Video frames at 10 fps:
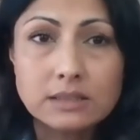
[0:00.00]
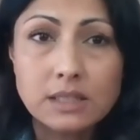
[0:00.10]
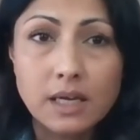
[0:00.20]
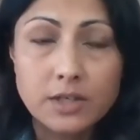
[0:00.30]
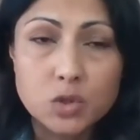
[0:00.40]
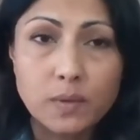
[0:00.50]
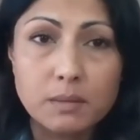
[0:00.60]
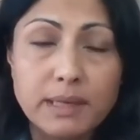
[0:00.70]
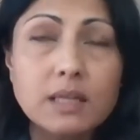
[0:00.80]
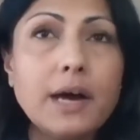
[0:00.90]
in the
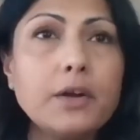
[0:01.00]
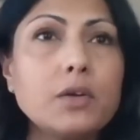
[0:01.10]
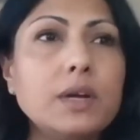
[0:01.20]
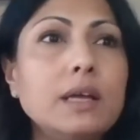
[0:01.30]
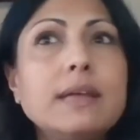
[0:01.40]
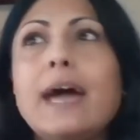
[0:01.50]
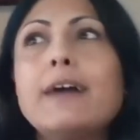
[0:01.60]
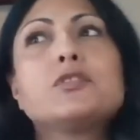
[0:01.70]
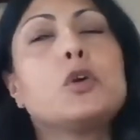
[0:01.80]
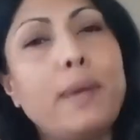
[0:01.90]
H-1B lottery, they
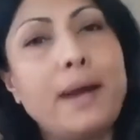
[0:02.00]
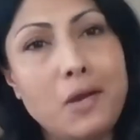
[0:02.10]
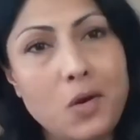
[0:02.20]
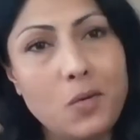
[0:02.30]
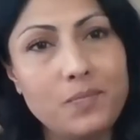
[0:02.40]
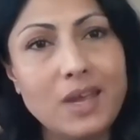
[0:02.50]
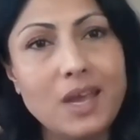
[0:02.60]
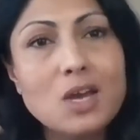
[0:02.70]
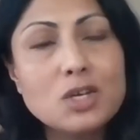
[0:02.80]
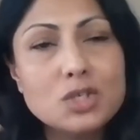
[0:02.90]
have to go back home.
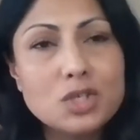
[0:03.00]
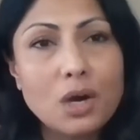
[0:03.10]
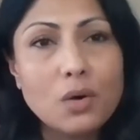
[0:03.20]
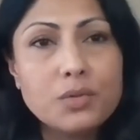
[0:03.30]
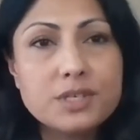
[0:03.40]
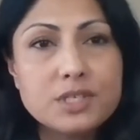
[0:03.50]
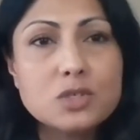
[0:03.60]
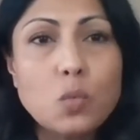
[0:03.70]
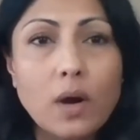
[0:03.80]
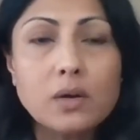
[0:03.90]
So this
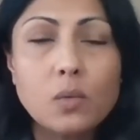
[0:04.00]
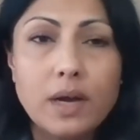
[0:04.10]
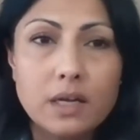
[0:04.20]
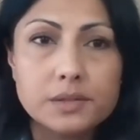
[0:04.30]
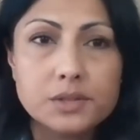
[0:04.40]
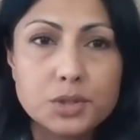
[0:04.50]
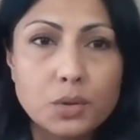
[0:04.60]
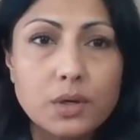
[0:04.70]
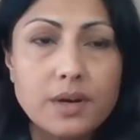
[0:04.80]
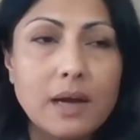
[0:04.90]
is one way to
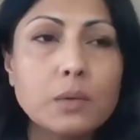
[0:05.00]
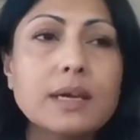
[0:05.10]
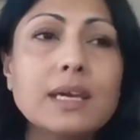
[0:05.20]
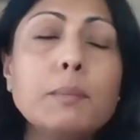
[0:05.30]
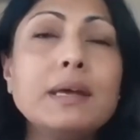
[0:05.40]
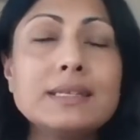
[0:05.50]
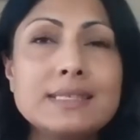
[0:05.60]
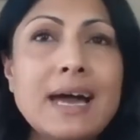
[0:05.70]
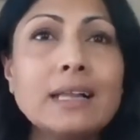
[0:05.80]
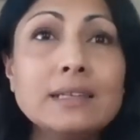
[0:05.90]
ensure that we're keeping the
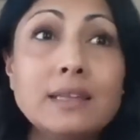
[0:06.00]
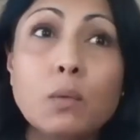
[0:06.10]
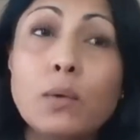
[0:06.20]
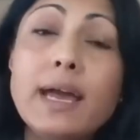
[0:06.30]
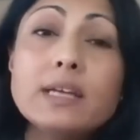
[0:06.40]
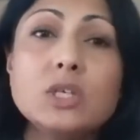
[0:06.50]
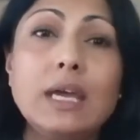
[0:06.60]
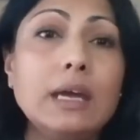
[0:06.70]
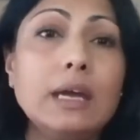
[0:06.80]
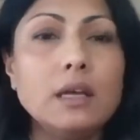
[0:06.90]
talent that we
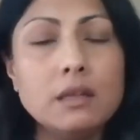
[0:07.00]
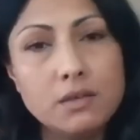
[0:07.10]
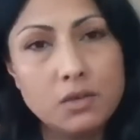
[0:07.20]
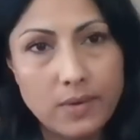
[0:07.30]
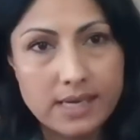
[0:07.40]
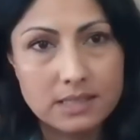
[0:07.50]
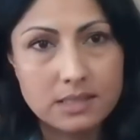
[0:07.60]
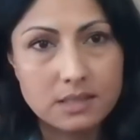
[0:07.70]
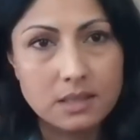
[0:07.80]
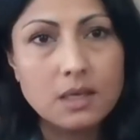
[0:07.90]
educate in the
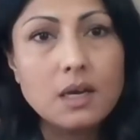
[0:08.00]
US.